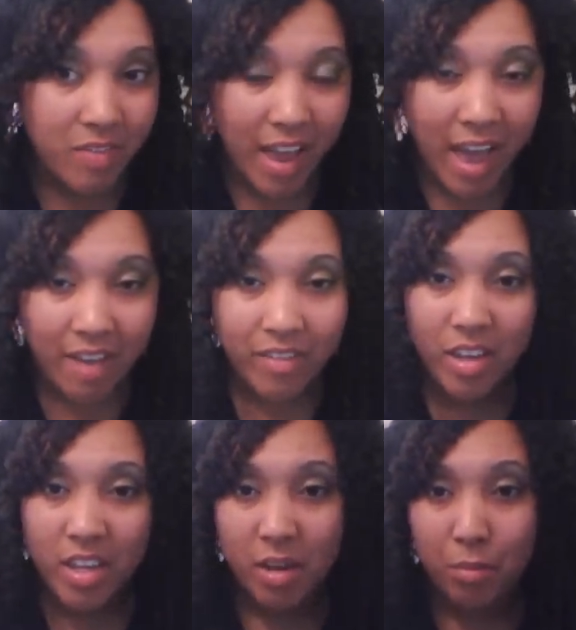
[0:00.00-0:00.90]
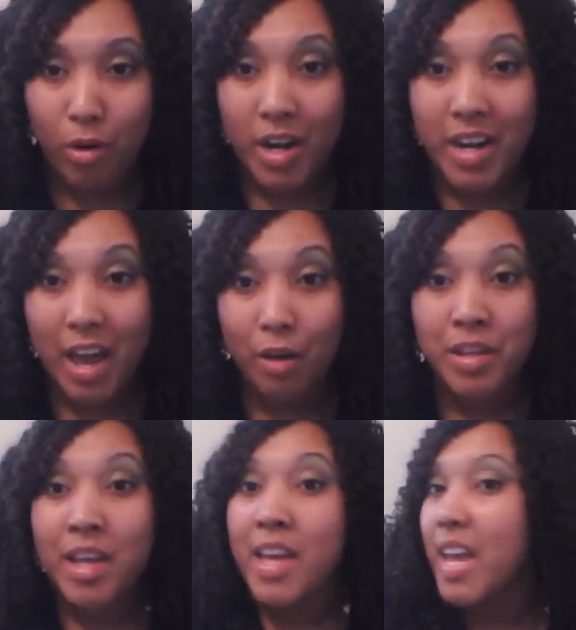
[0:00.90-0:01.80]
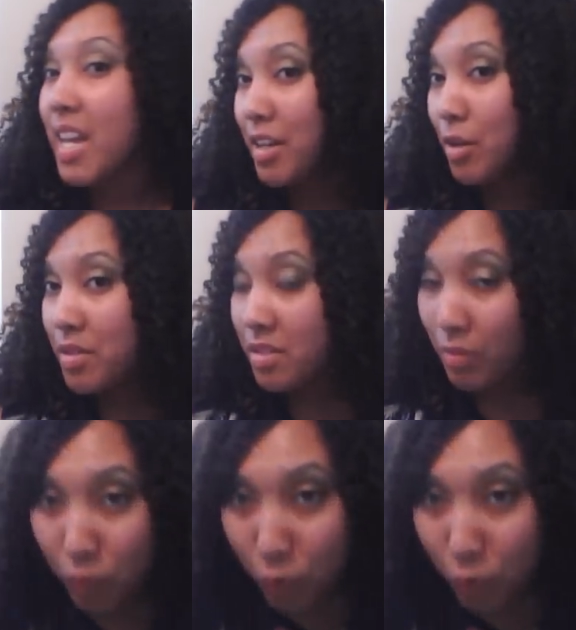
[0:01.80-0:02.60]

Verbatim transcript: if I have it in a braid out, and I notice some